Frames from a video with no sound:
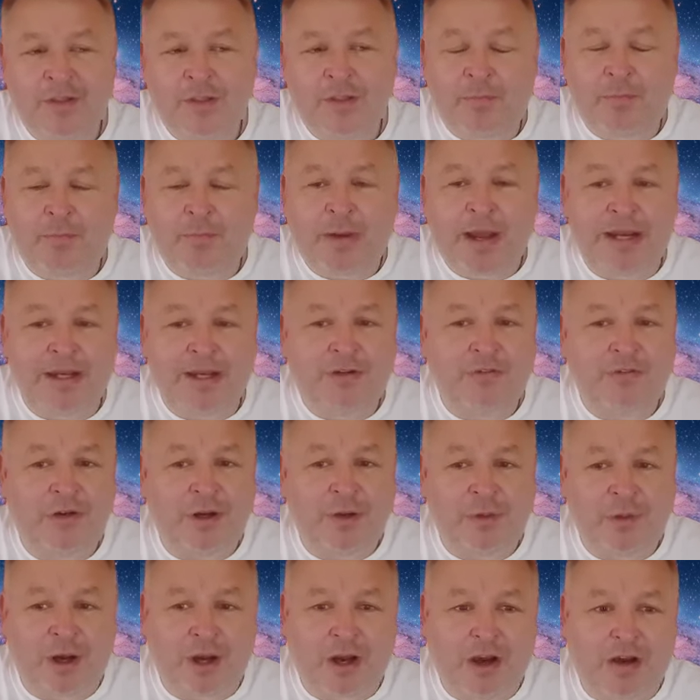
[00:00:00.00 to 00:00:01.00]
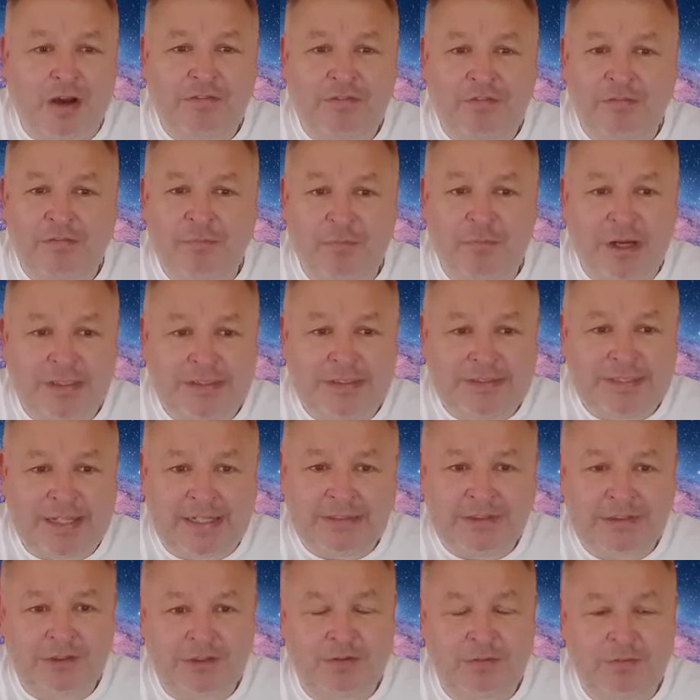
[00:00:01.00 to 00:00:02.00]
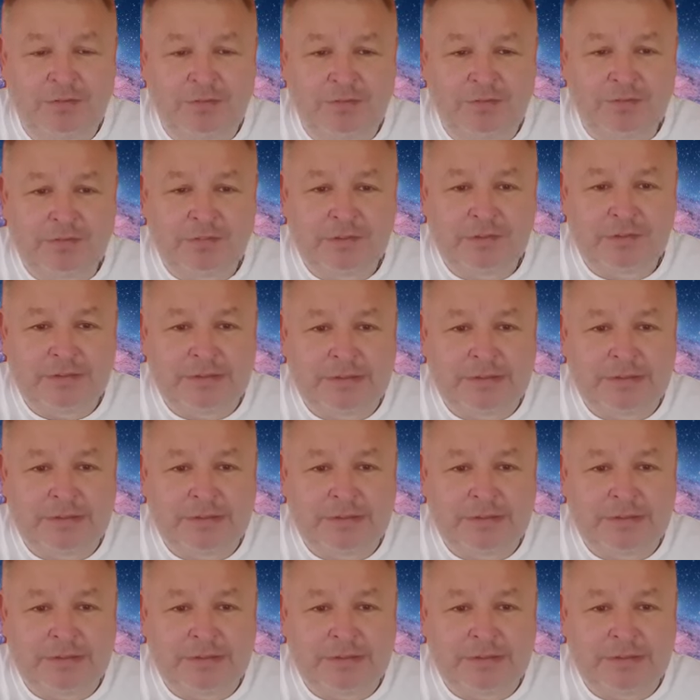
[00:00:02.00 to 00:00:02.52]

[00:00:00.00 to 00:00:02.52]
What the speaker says: The bank wrote half of my debt off.